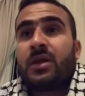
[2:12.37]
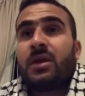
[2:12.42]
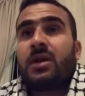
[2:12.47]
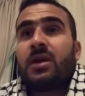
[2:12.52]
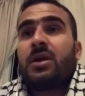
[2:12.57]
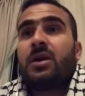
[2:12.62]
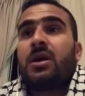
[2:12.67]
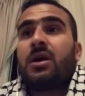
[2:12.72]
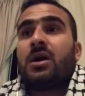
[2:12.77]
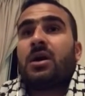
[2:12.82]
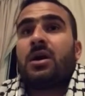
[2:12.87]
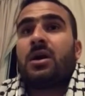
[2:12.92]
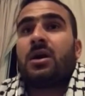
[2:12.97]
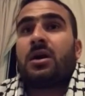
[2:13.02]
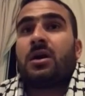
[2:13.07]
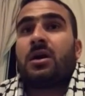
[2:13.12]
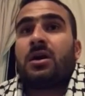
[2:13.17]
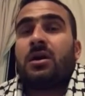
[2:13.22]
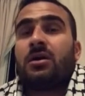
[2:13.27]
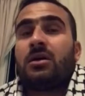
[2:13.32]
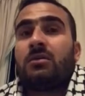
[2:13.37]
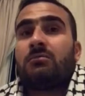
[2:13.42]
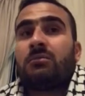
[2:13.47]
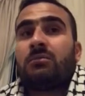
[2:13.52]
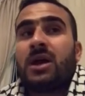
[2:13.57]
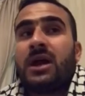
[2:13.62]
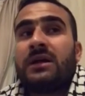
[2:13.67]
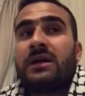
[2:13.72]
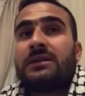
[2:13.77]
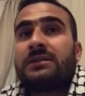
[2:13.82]

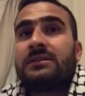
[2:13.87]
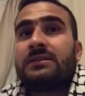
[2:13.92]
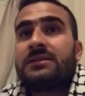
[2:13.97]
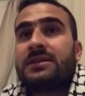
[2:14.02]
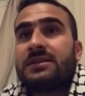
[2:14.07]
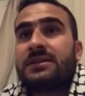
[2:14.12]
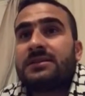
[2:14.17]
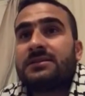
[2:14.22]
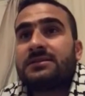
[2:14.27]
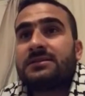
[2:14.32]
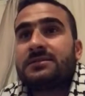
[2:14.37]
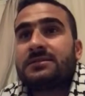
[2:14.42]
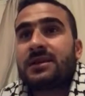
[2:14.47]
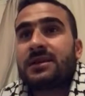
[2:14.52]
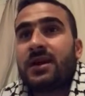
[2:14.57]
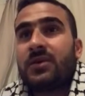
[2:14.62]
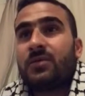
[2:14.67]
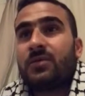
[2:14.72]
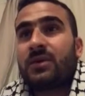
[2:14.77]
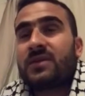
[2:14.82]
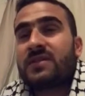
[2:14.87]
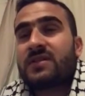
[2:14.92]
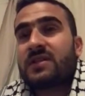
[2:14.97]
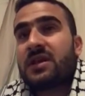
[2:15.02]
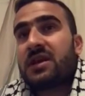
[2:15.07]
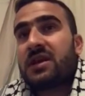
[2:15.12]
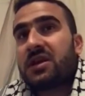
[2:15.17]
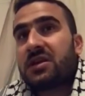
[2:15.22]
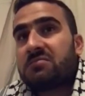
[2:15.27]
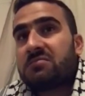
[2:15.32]
And then I was
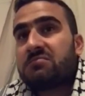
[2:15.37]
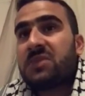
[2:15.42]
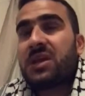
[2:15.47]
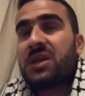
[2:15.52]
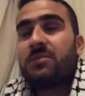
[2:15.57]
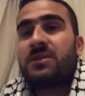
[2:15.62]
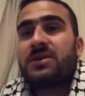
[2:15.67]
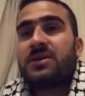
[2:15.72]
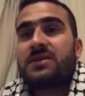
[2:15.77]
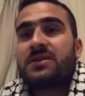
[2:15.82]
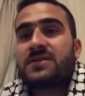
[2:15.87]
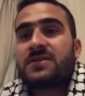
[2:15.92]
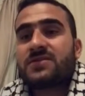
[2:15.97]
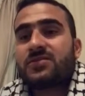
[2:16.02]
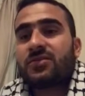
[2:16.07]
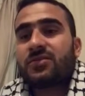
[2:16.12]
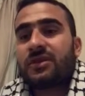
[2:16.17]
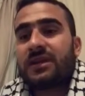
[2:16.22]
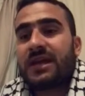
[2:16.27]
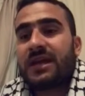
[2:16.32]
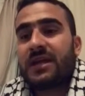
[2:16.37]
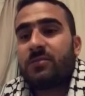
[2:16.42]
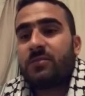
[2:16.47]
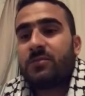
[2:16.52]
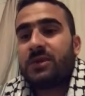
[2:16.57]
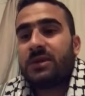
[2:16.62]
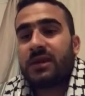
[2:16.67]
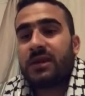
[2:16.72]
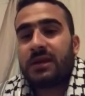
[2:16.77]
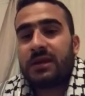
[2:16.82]
like, maybe this story can
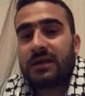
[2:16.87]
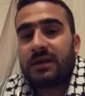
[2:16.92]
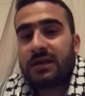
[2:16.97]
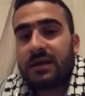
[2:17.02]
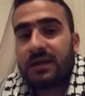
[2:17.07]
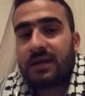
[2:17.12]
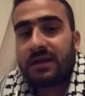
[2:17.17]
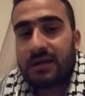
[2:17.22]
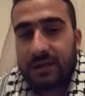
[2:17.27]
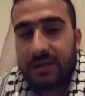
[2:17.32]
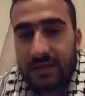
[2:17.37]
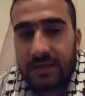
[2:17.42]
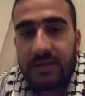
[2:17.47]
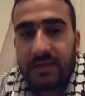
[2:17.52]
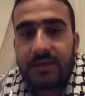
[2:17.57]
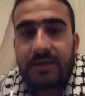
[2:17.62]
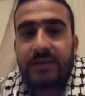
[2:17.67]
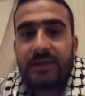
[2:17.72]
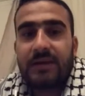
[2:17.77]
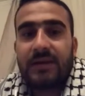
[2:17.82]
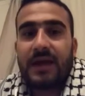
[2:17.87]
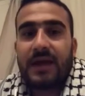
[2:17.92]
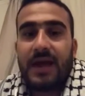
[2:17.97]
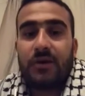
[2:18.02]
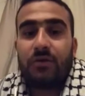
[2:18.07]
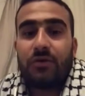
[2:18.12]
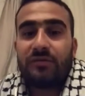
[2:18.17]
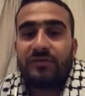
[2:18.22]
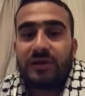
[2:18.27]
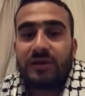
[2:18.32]
be like a
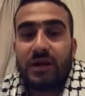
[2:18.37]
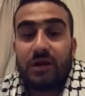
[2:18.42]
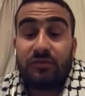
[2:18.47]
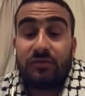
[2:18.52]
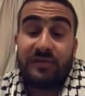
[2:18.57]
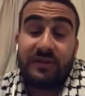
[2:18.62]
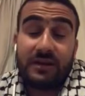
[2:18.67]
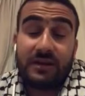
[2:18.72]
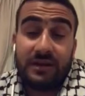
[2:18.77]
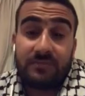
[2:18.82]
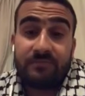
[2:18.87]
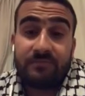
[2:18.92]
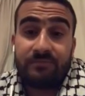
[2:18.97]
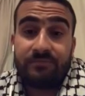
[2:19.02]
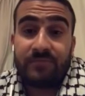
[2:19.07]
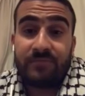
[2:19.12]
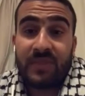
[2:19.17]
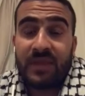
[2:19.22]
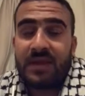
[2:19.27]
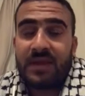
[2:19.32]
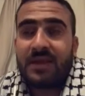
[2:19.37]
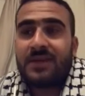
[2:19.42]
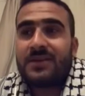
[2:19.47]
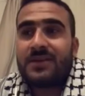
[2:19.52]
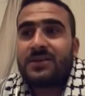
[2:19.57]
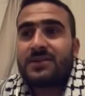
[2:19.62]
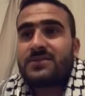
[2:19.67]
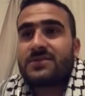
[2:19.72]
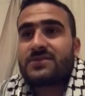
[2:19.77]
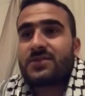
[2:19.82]
novella.
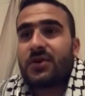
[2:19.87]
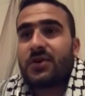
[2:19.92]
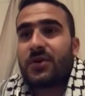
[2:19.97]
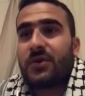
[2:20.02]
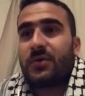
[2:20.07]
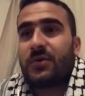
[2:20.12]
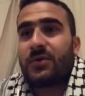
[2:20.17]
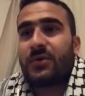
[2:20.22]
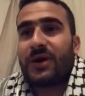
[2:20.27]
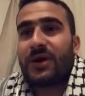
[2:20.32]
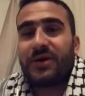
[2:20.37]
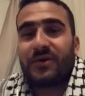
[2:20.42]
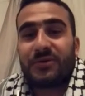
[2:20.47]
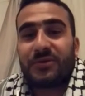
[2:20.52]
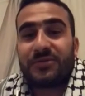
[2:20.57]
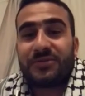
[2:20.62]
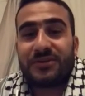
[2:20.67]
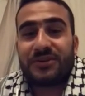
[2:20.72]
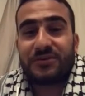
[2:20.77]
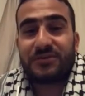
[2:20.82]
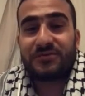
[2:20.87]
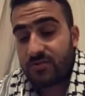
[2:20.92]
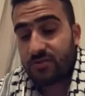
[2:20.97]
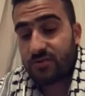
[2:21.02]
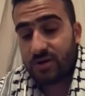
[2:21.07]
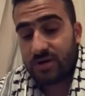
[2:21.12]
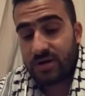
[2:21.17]
So I wrote the novella.